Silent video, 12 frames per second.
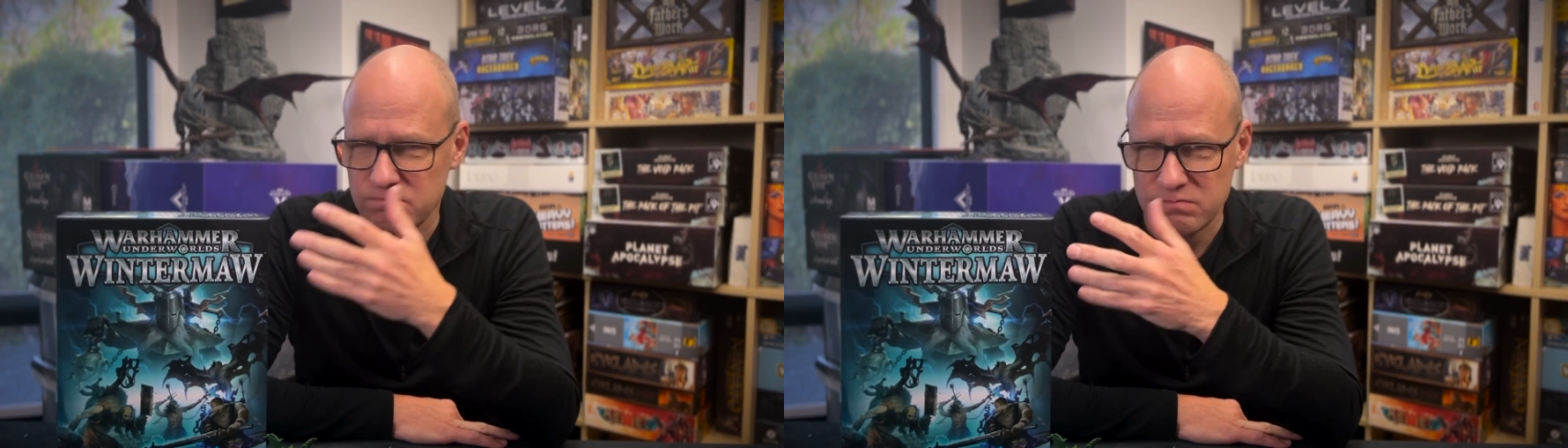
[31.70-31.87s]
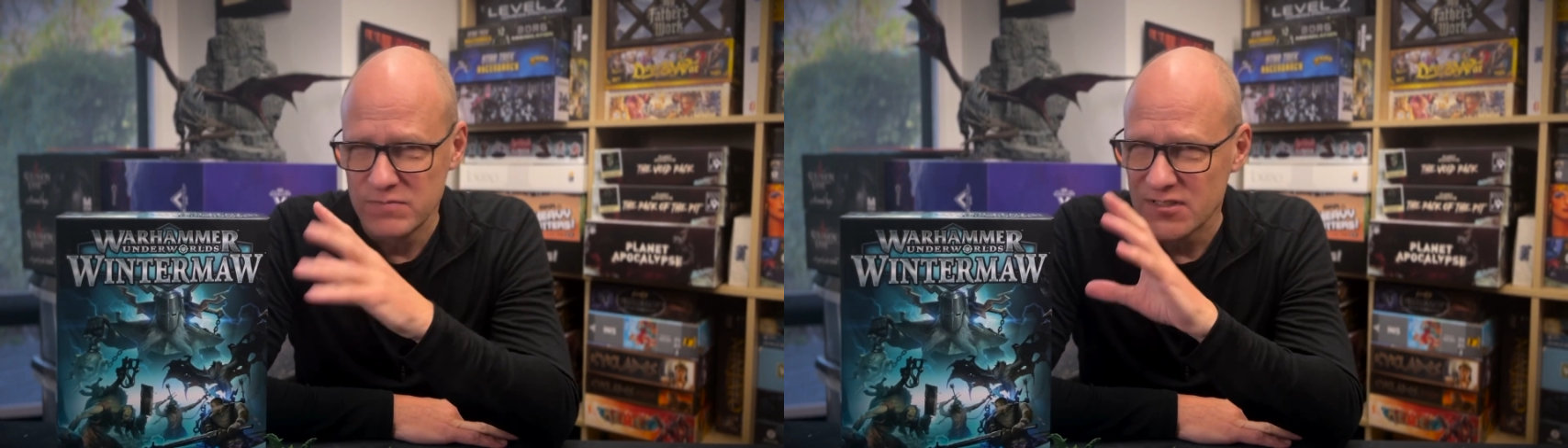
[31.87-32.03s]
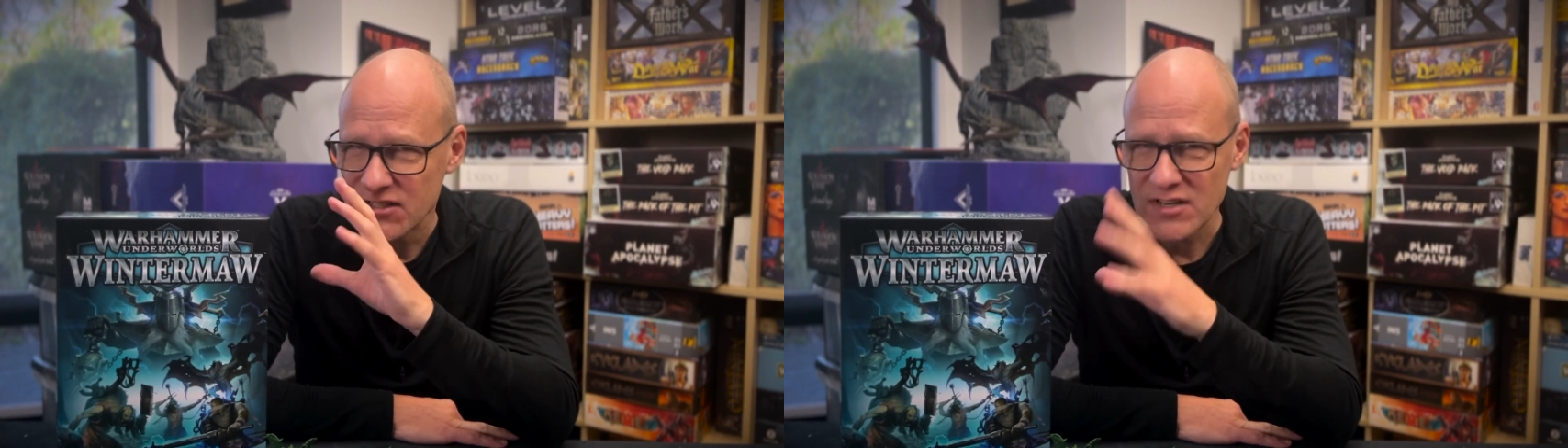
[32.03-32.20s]

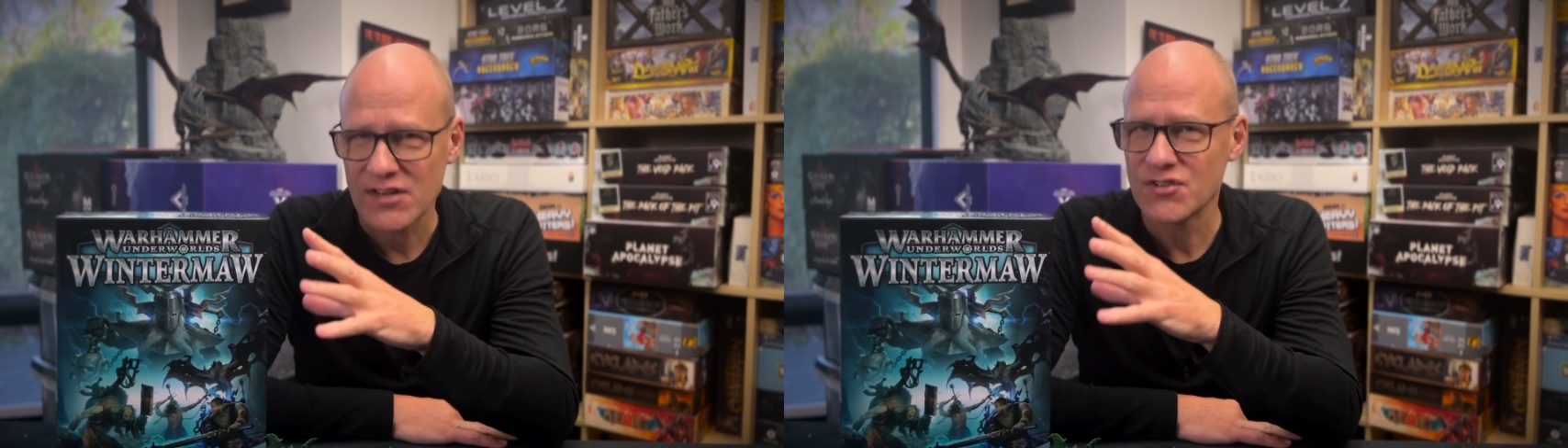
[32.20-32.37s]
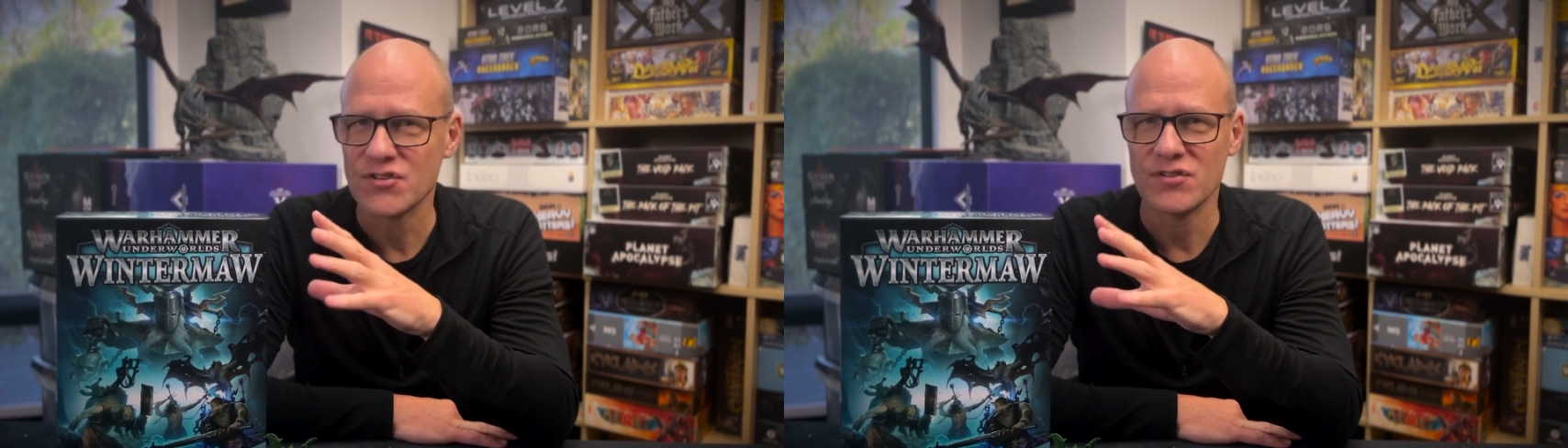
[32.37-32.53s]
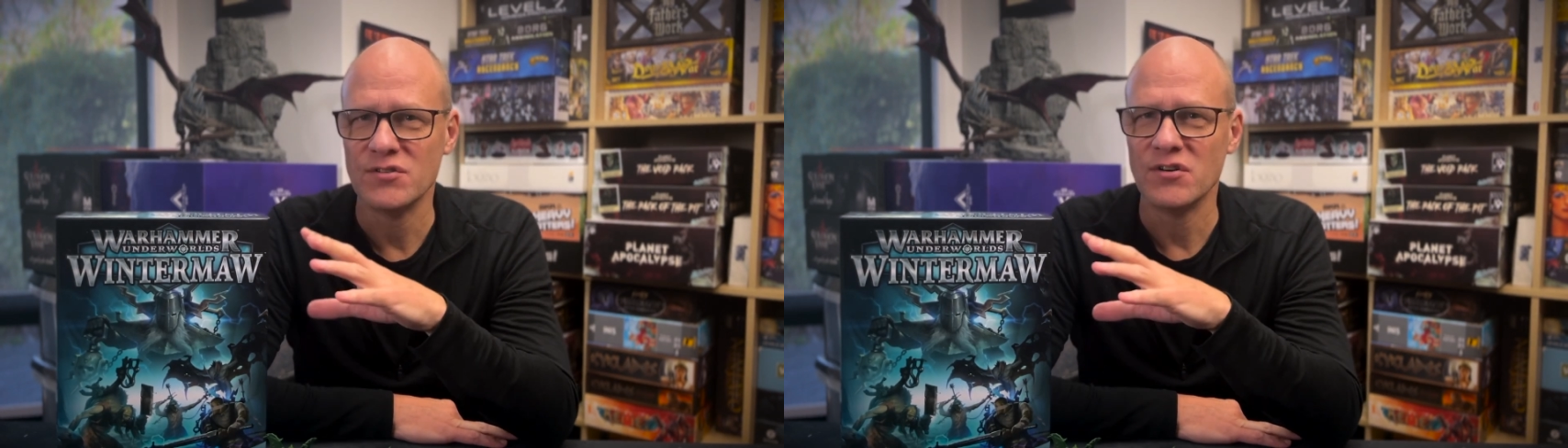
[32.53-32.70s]

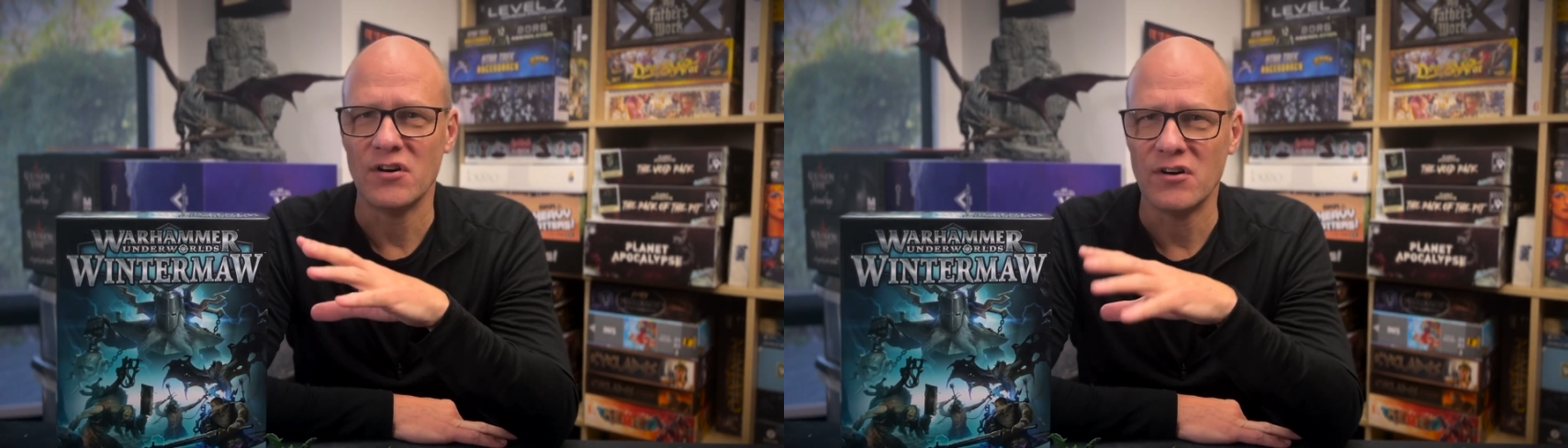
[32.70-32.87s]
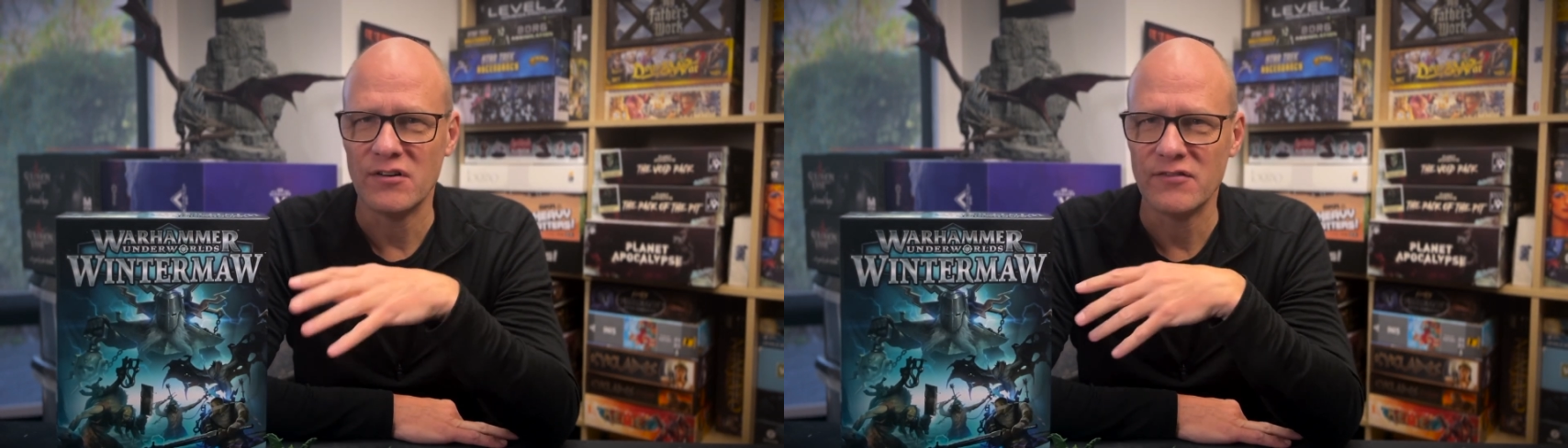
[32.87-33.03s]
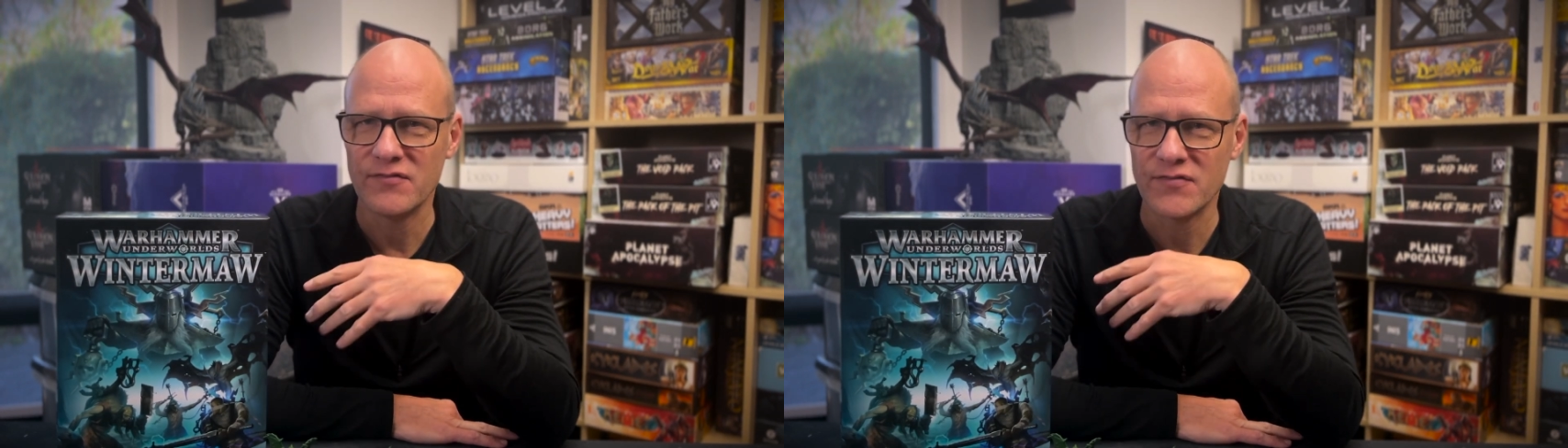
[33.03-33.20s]
section
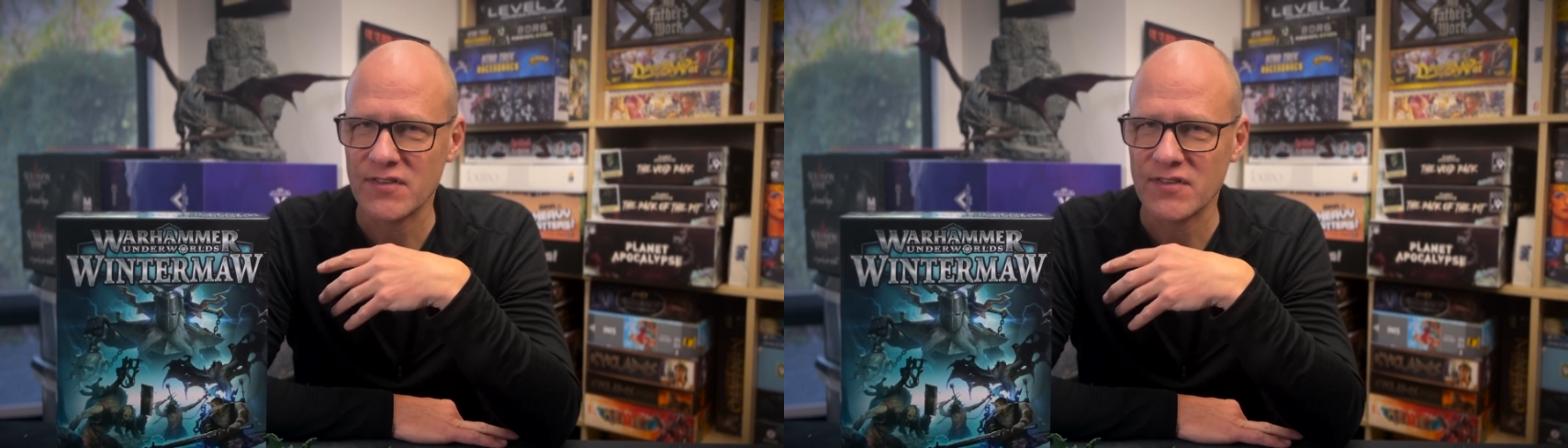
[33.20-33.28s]
of